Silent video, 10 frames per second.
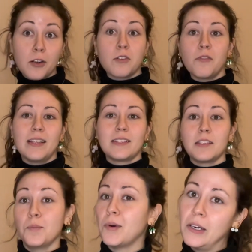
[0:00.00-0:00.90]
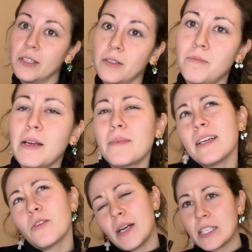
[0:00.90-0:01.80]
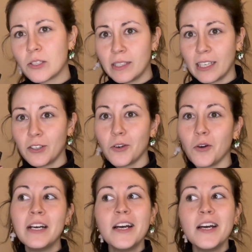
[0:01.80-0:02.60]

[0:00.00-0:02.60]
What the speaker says: to a fancy bar, maybe a restaurant, I don't know.